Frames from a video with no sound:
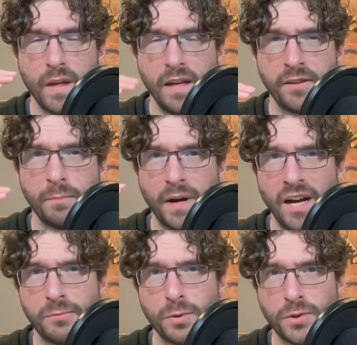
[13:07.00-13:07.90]
Is it
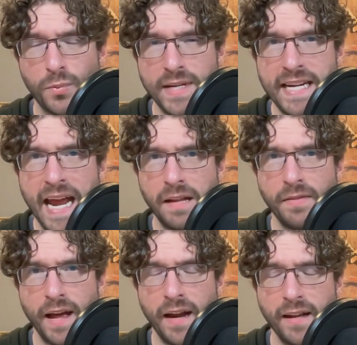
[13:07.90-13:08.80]
possible to regain
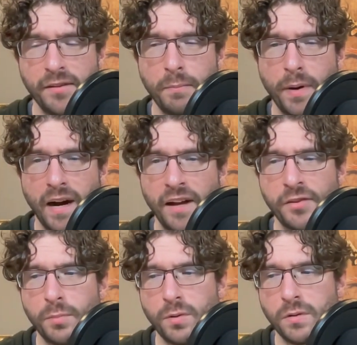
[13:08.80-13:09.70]
that? Is it
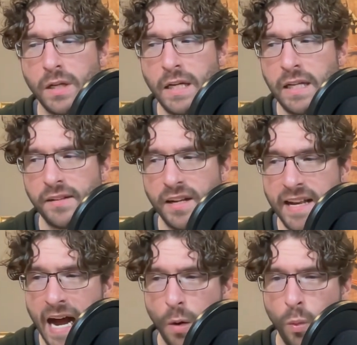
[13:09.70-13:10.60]
possible to
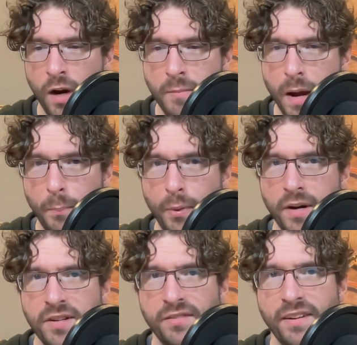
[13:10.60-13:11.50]
not worry about
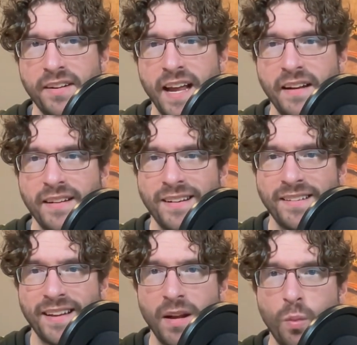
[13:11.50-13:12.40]
purchase intent and
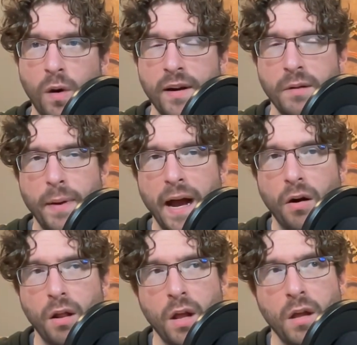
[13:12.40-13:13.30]
instead worry about